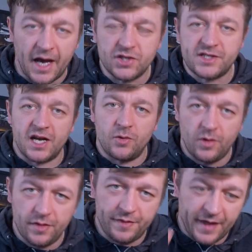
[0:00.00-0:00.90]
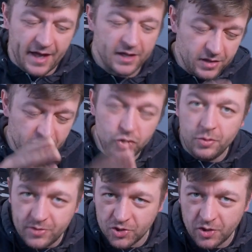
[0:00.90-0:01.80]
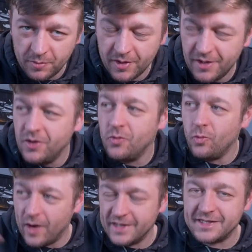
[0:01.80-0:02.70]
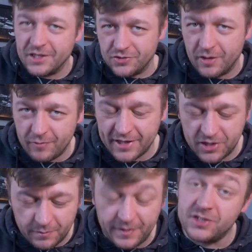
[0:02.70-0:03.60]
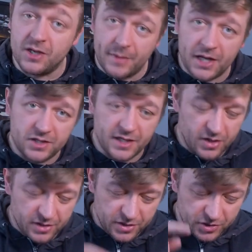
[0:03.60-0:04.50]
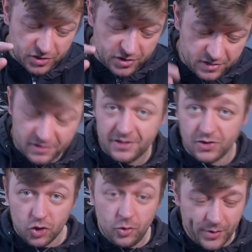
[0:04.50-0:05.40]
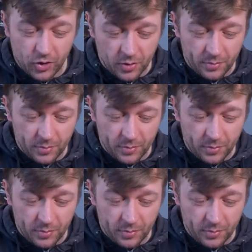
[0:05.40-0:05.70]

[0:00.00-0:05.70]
just kind of want that looped up whilst I try and write something, so I'm actually going to just loop it up.